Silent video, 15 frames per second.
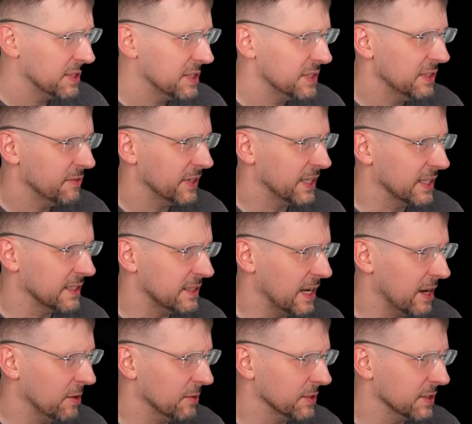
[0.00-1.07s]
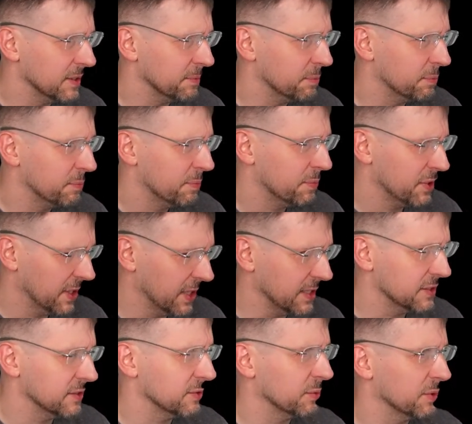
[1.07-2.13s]
See if I get down to the
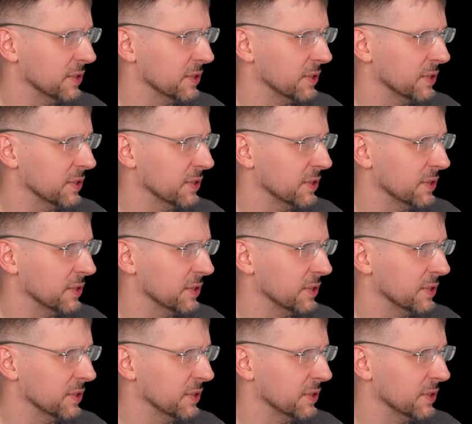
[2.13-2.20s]
places